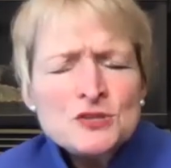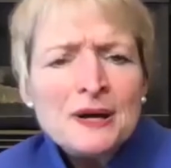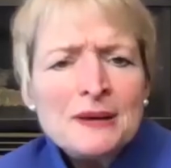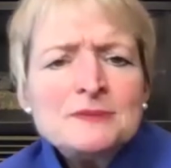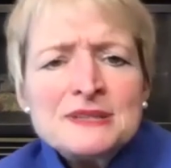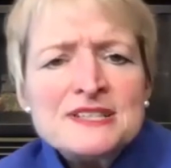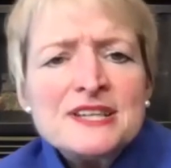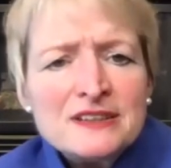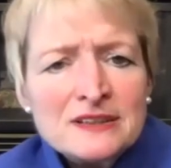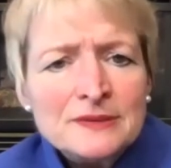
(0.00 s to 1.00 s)
probably
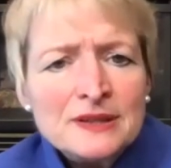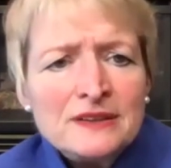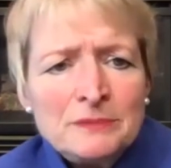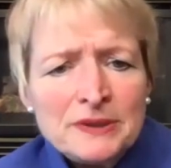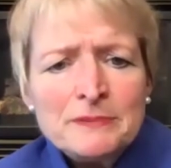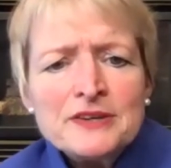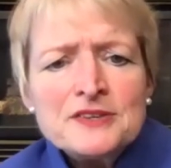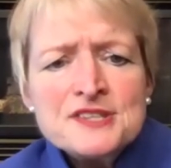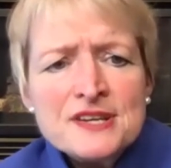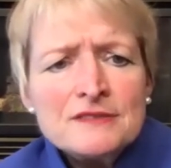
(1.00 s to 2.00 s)
tell them a little bit about
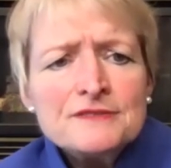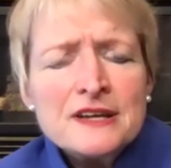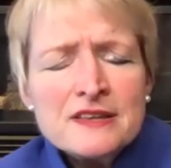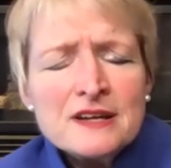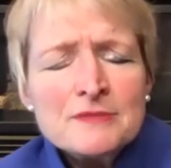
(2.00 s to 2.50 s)
yourself now that I'm